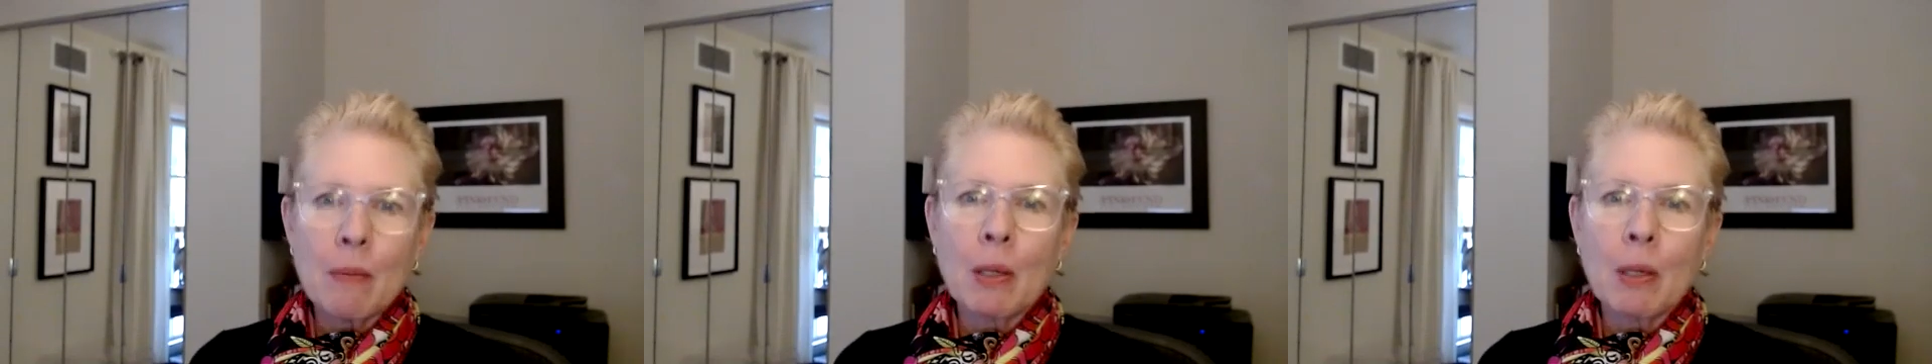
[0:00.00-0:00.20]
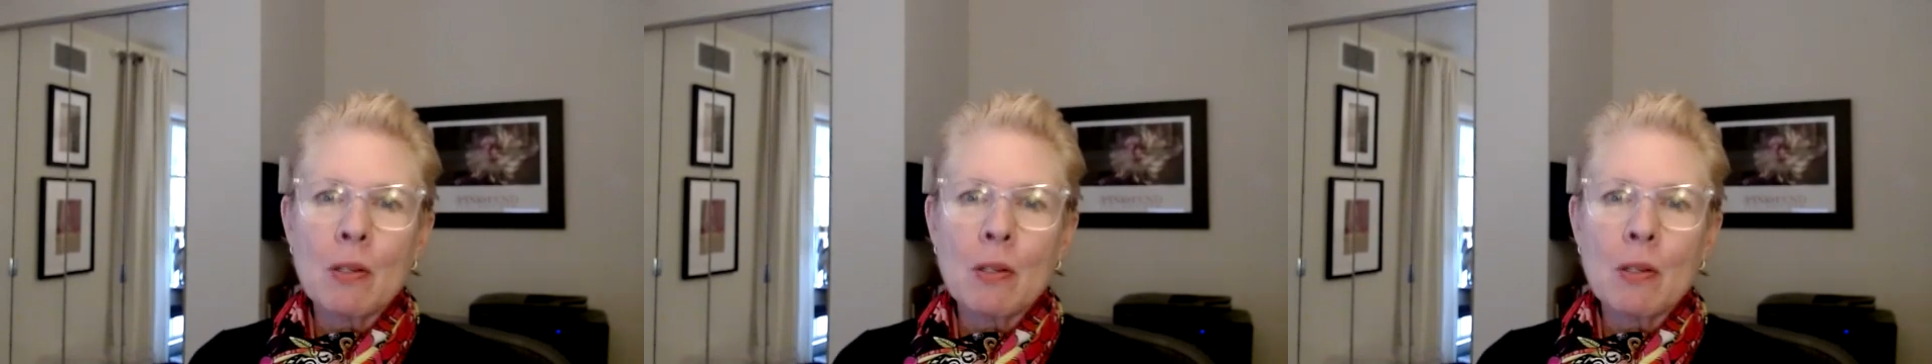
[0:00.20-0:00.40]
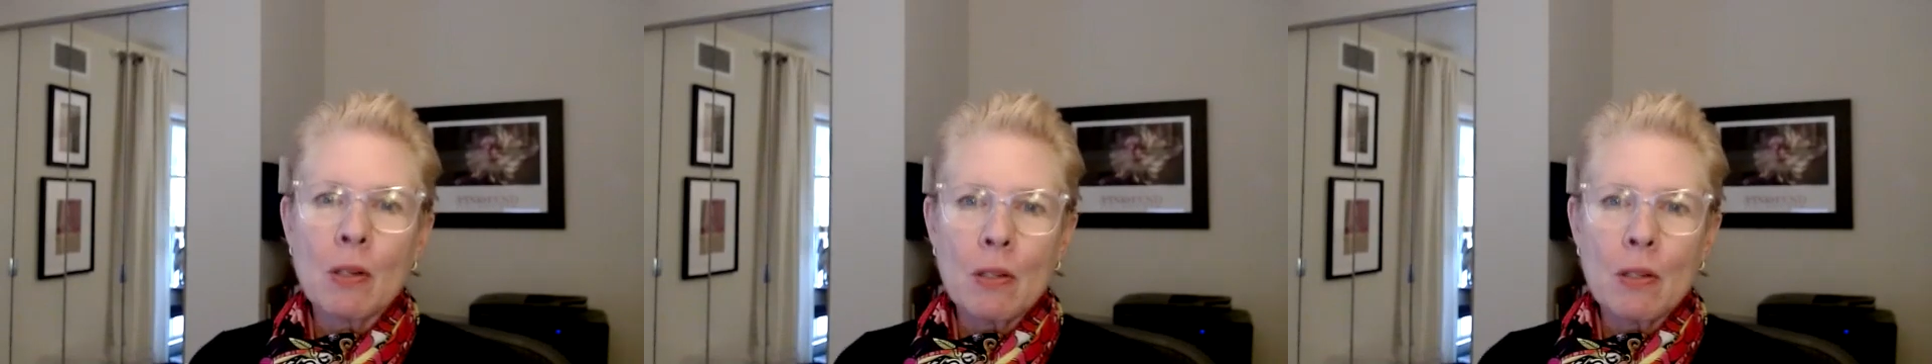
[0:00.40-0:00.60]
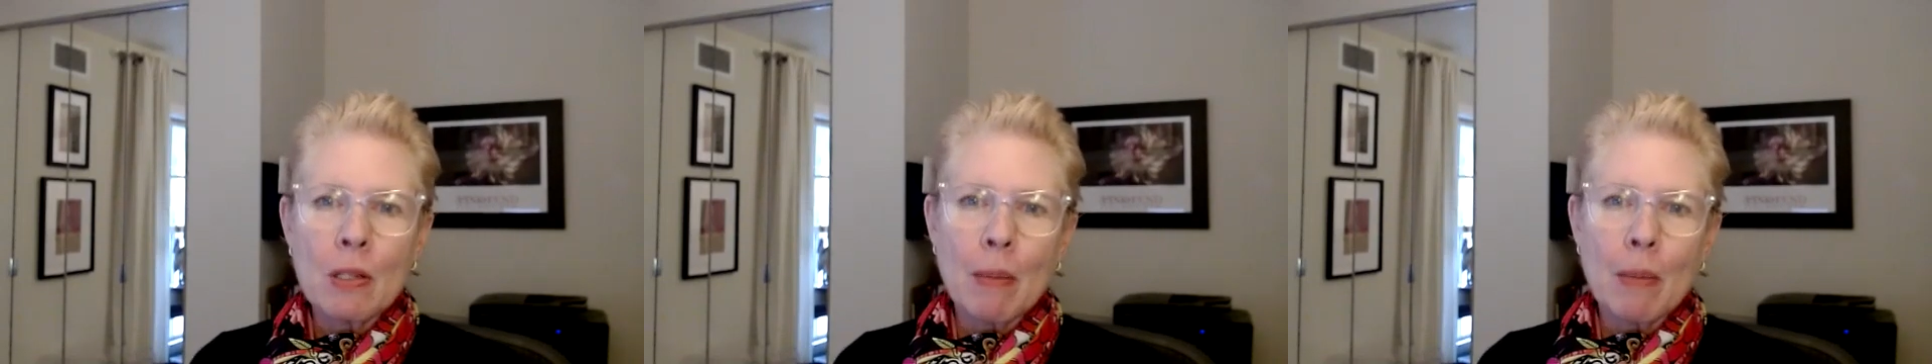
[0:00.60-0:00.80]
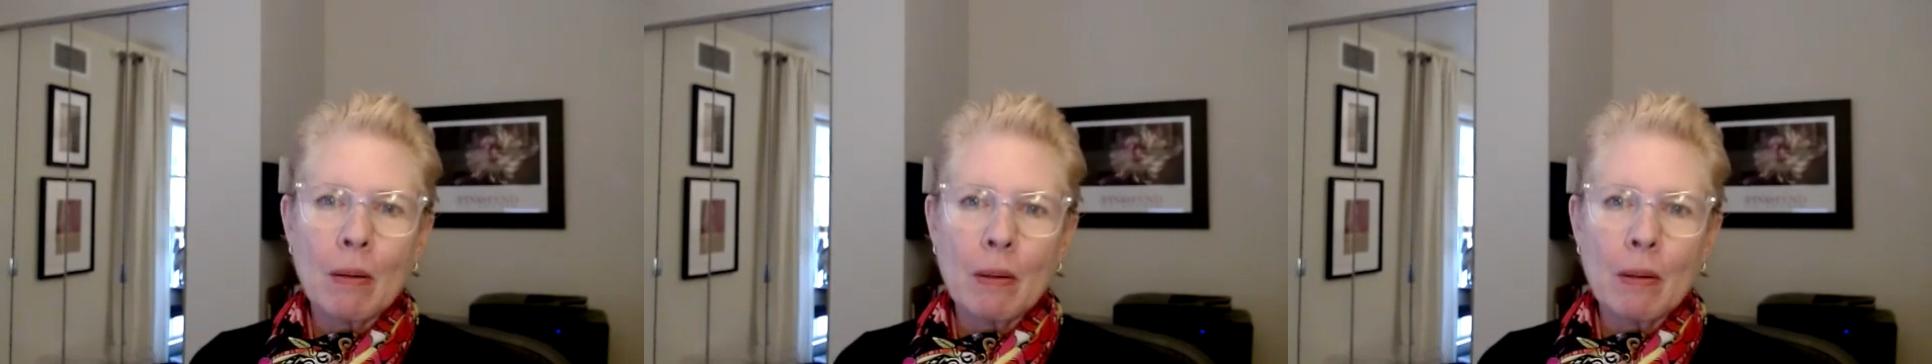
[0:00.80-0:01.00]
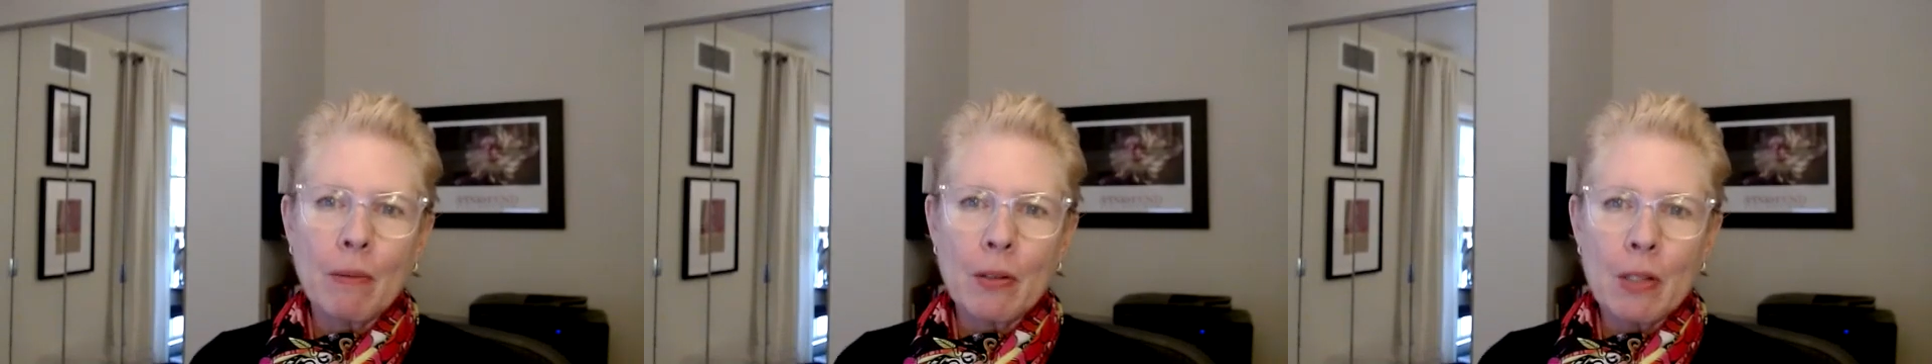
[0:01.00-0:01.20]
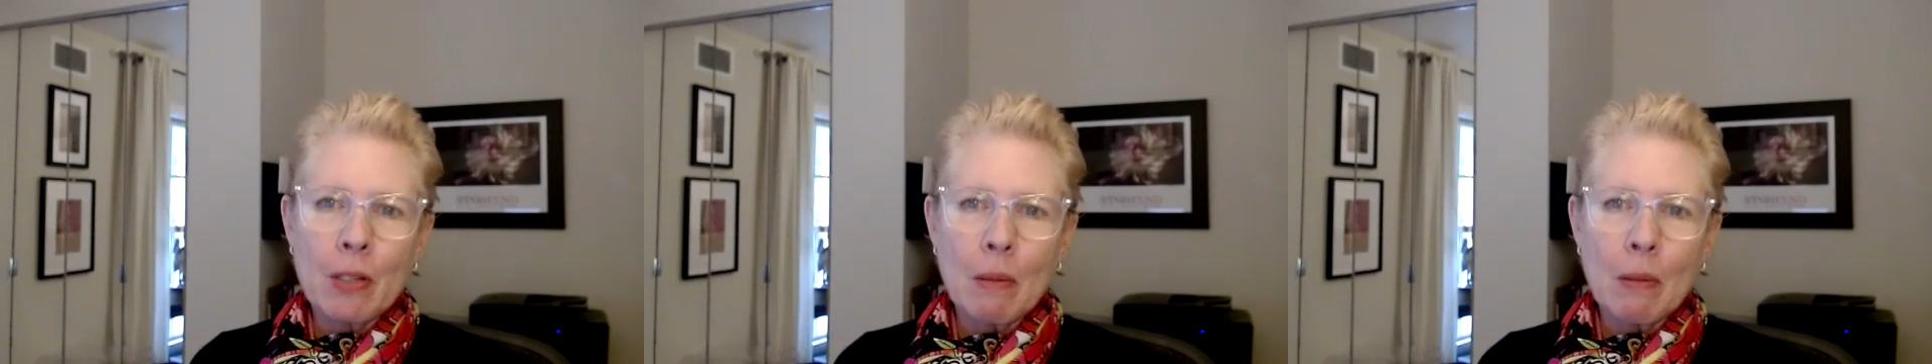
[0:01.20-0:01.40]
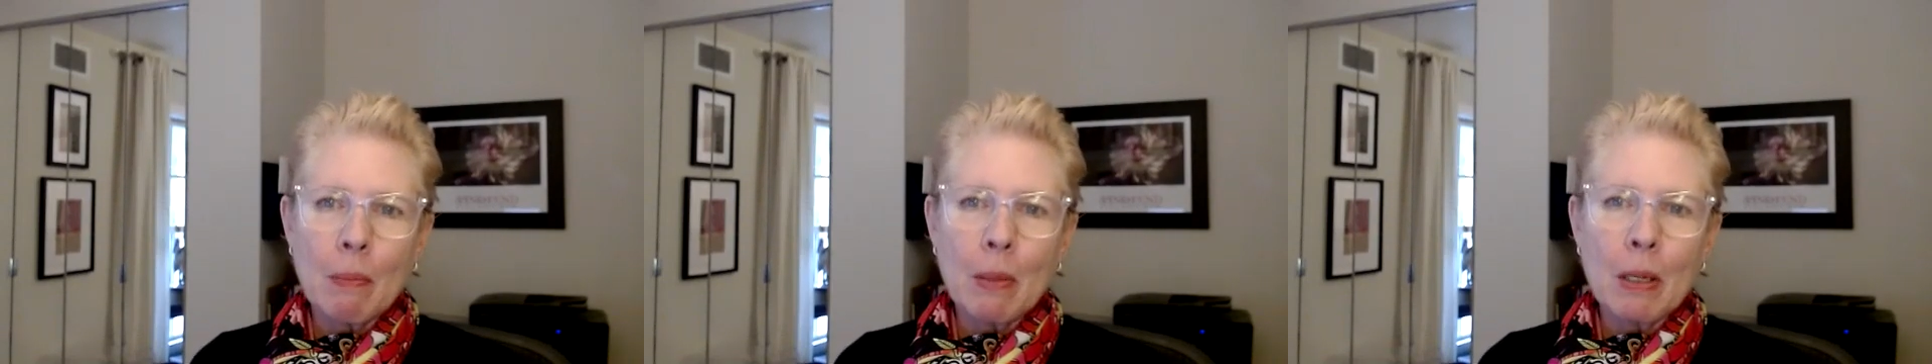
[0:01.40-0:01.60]
concerns about
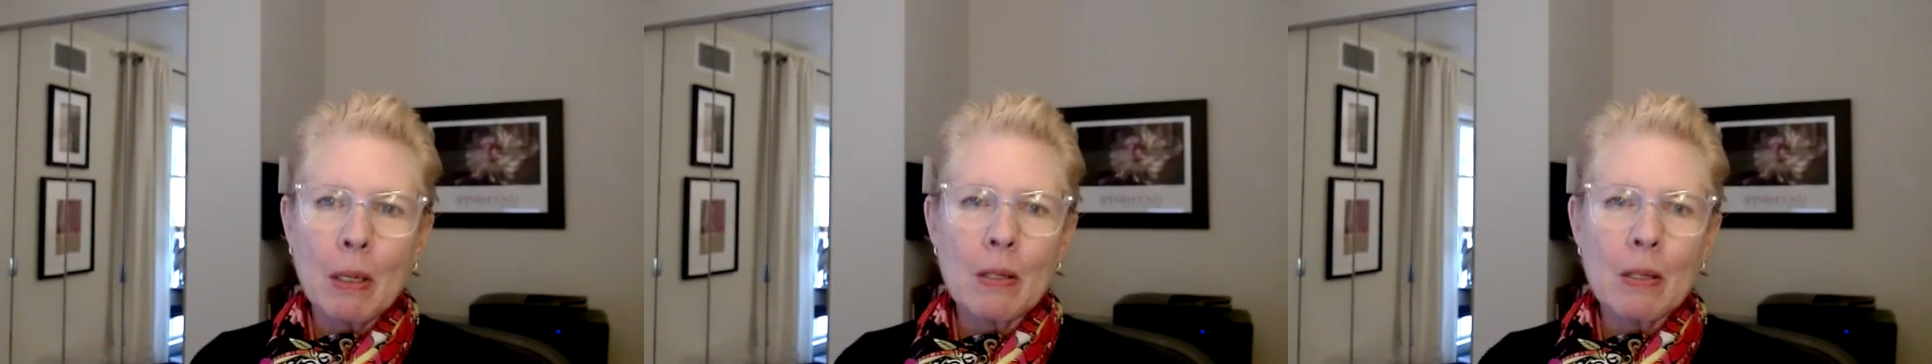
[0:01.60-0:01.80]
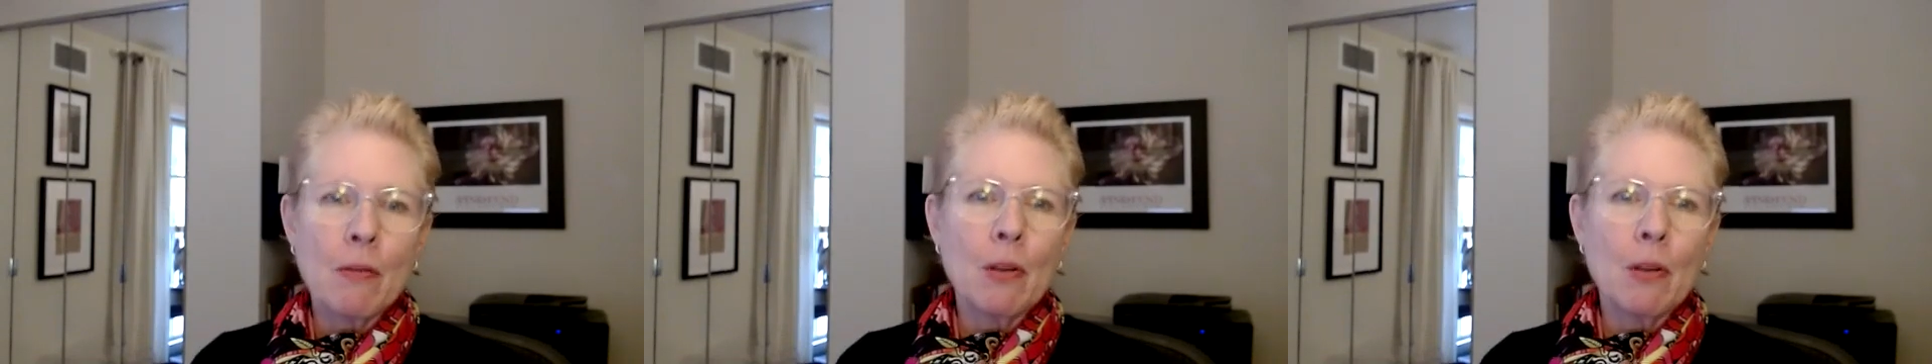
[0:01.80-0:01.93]
lymphedema because of